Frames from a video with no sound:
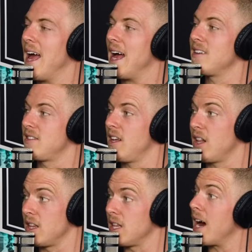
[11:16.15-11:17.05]
has
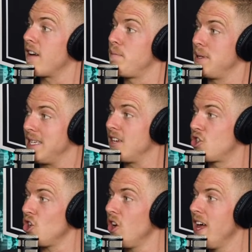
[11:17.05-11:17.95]
a lot of
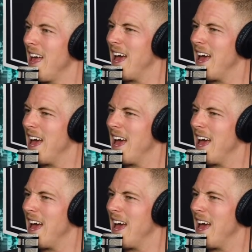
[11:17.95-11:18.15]
potential.